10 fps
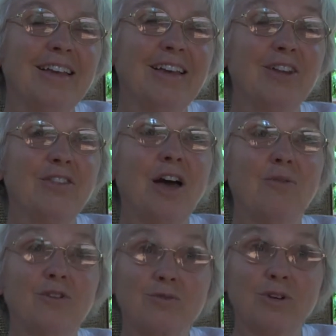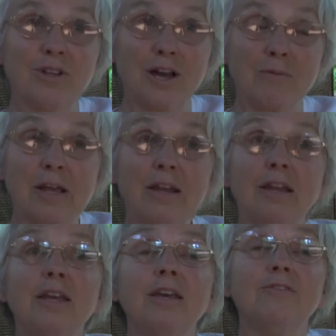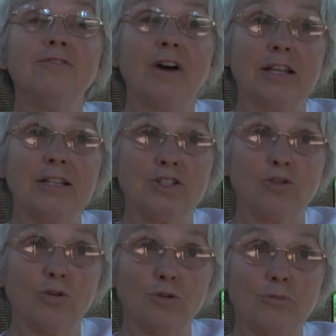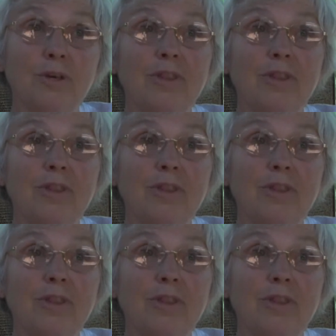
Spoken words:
that was really complicated, and he finally told me